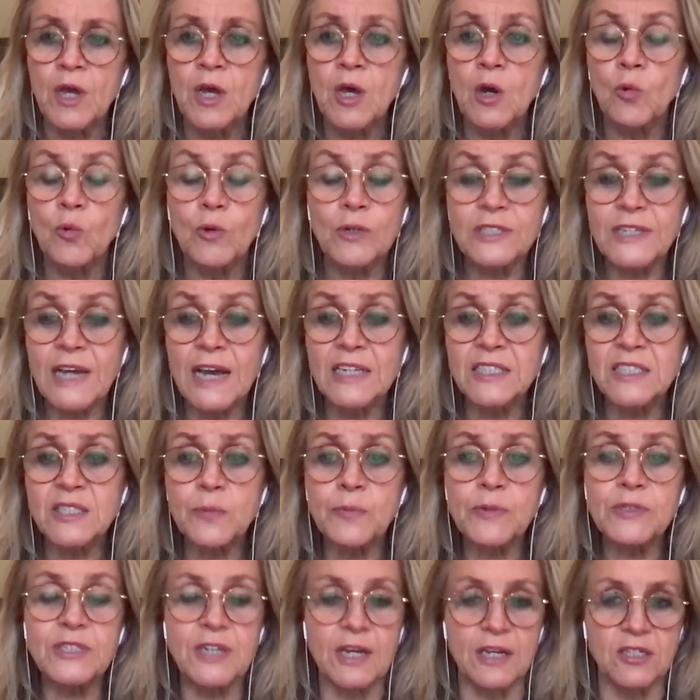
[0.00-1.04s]
which has the
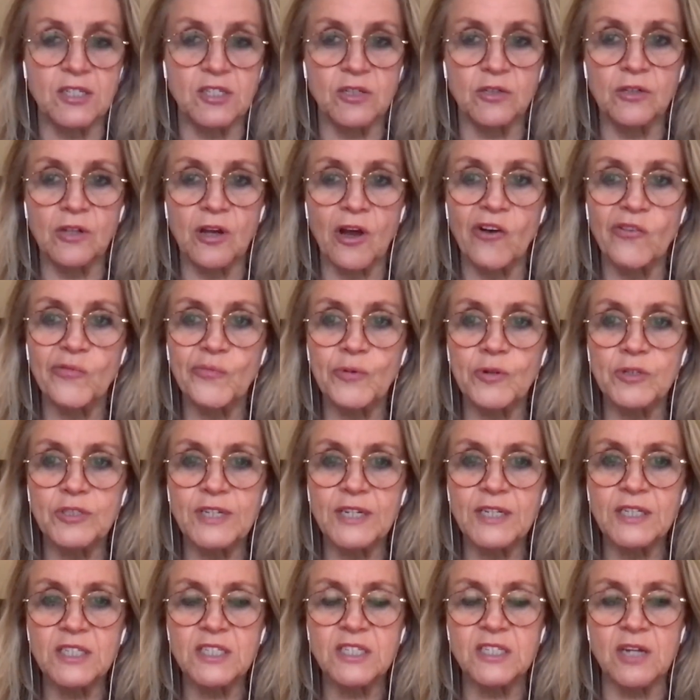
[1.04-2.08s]
potential of
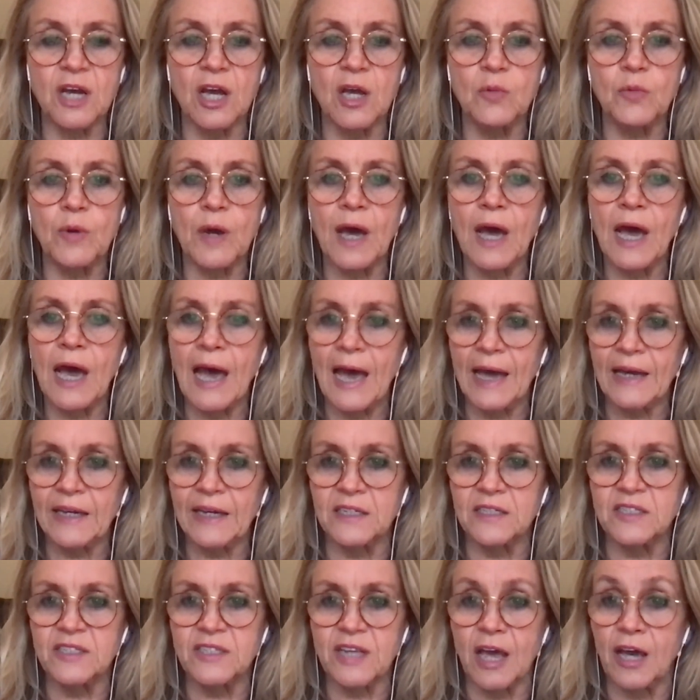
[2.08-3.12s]
putting cyber
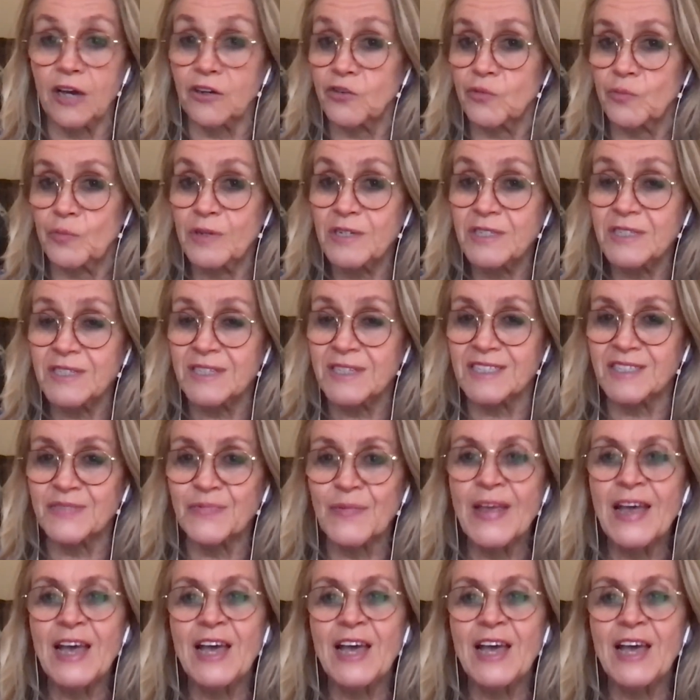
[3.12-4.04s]
hackers out of business.